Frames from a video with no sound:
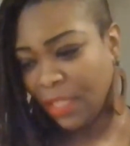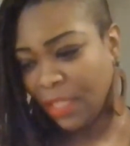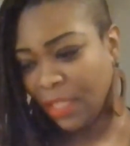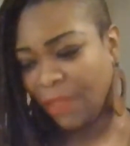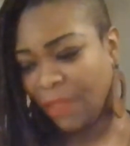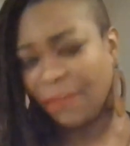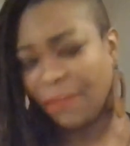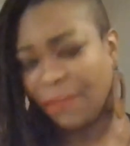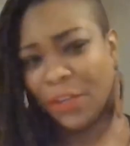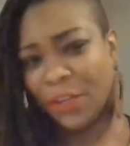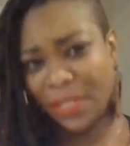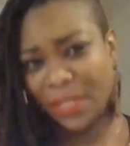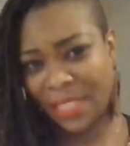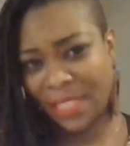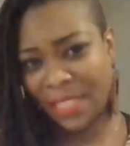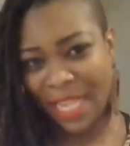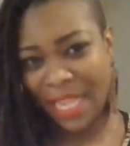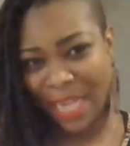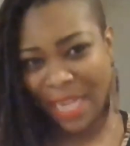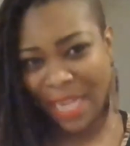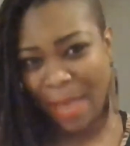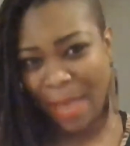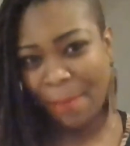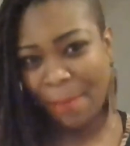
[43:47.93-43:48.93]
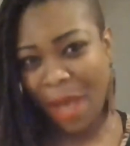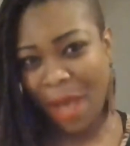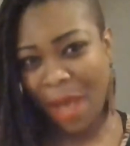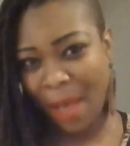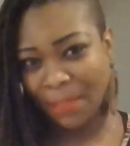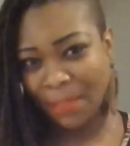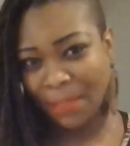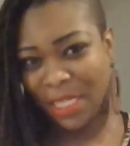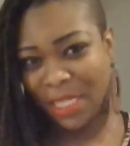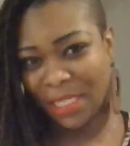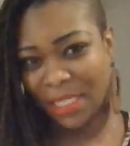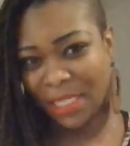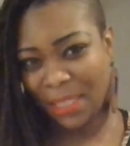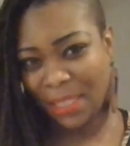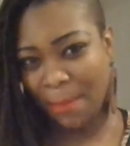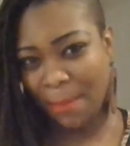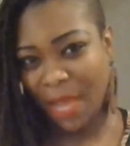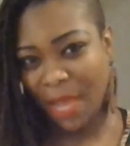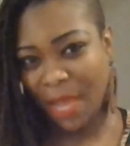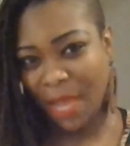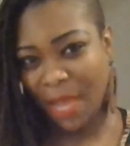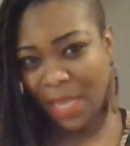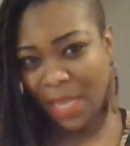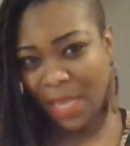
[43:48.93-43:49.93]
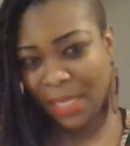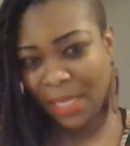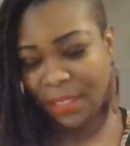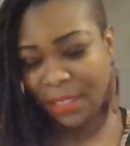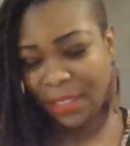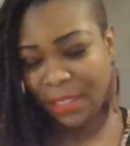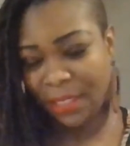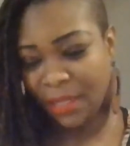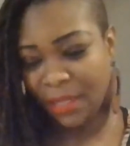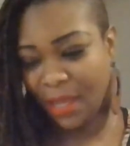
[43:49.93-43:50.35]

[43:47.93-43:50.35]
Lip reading: the first thing that popped into mind,